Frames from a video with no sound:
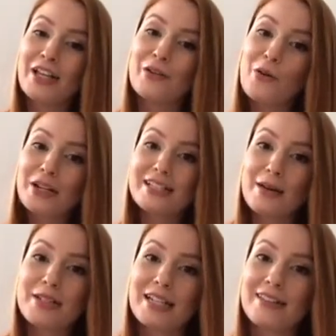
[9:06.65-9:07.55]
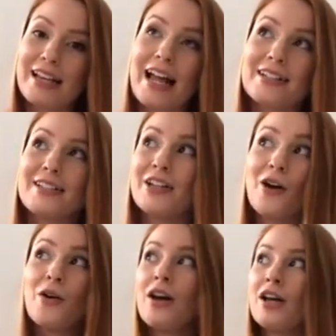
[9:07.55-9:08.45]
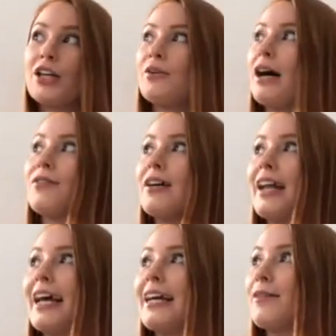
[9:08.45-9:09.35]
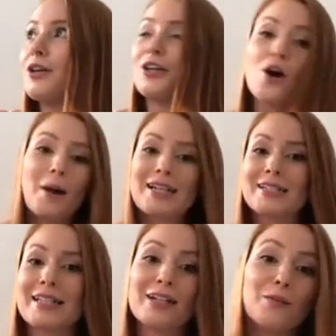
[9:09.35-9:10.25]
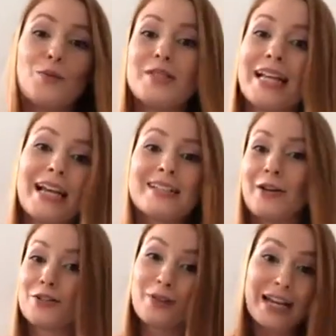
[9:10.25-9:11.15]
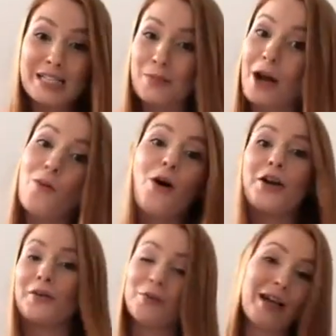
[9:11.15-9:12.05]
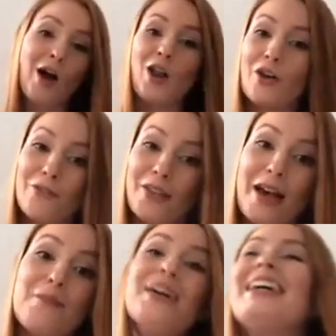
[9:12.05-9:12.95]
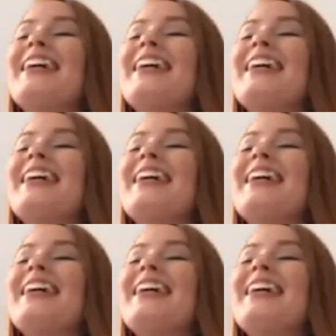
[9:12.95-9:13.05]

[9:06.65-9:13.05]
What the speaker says: You know. You have, like, I'm going to go back to single mums again, because I was raised by one and we all love them.